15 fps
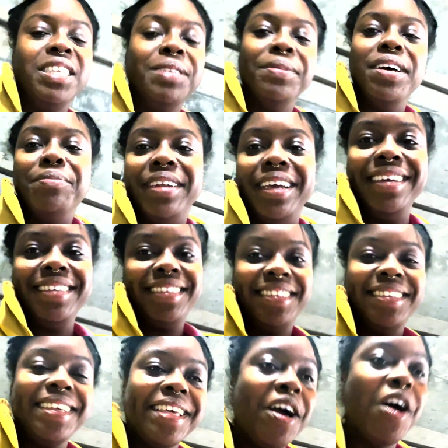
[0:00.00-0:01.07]
with some updates.
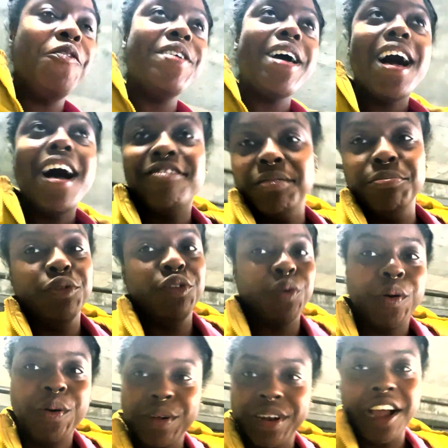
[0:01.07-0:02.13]
Hopefully I'll have some
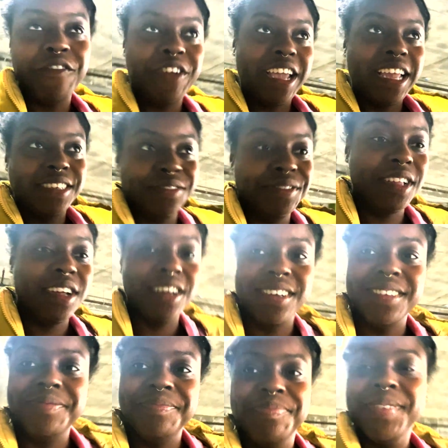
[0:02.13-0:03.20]
B-roll and not forget to
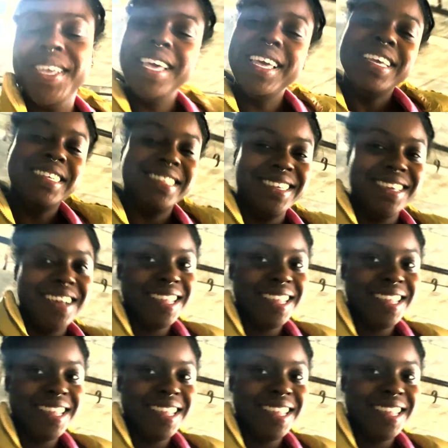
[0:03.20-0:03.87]
vlog. See y'all